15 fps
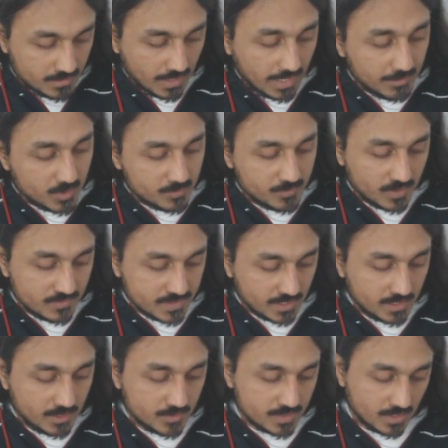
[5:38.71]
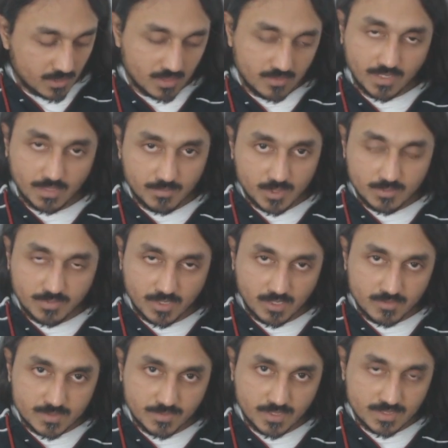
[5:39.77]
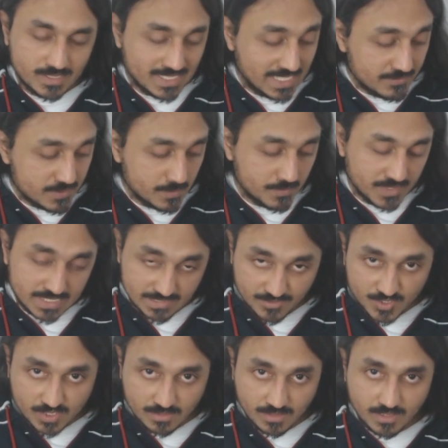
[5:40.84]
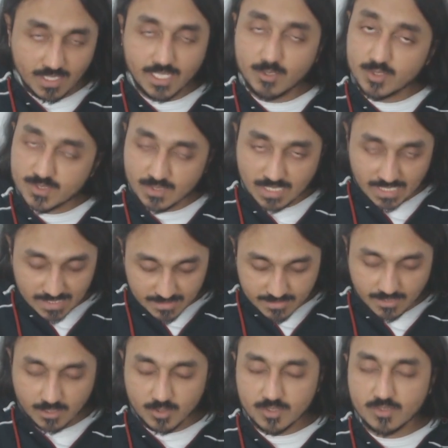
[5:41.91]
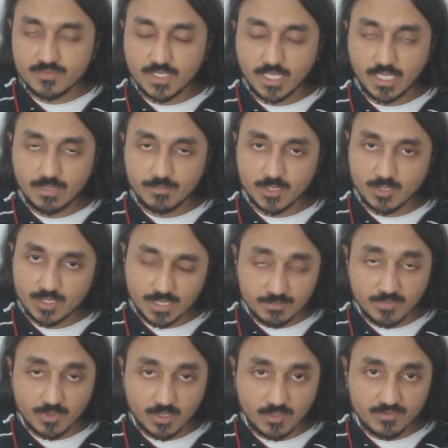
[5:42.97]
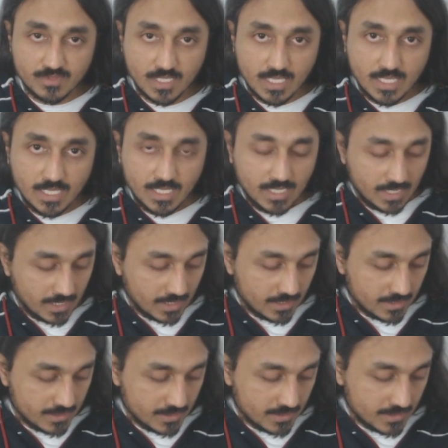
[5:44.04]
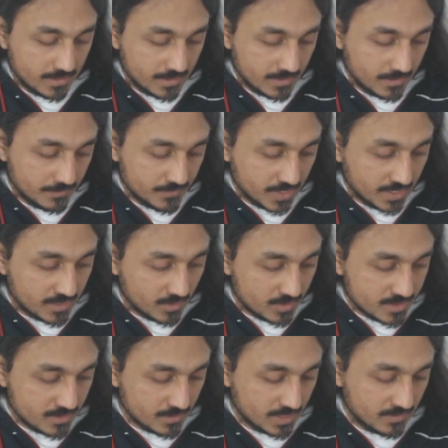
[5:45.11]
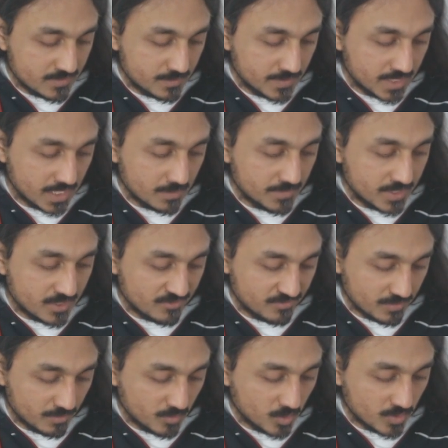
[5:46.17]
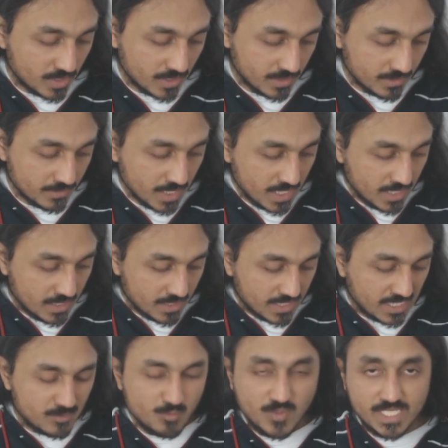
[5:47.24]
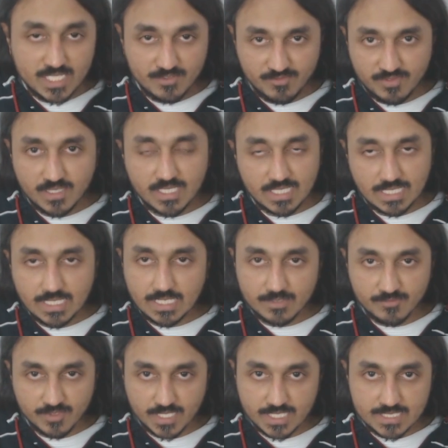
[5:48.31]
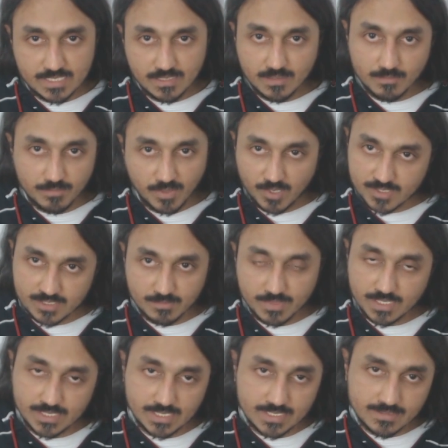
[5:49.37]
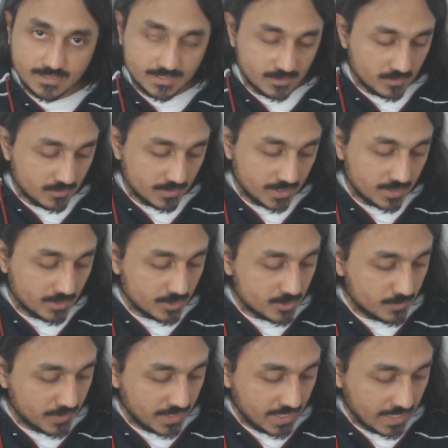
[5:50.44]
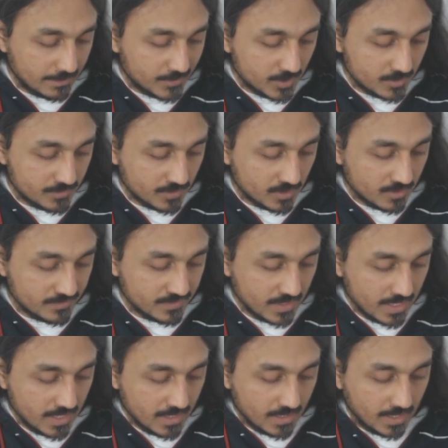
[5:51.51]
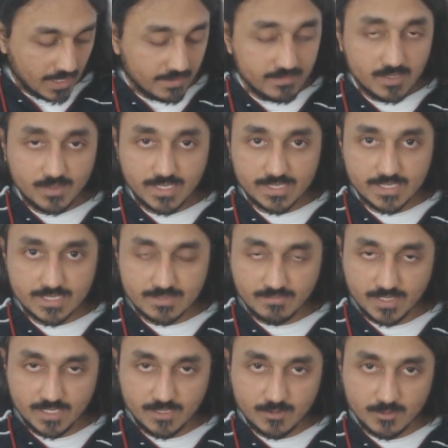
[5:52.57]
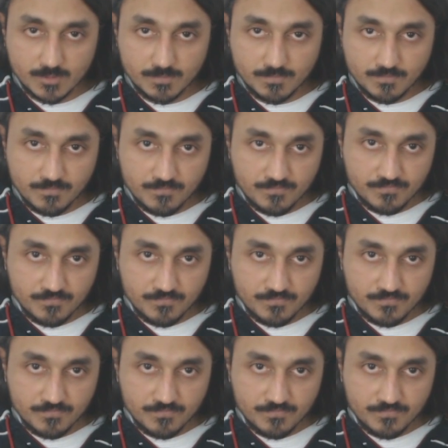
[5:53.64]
Hammer-on pull-offs, I use a lot of hammer-on pull-offs because it gives me precision, and I also like the sound of the hammer-on and pull-off, and it also gives me a little bit of a more convenient fingering and phrasing possibilities. So in order to play hammer-on pull-off, have a look at this video.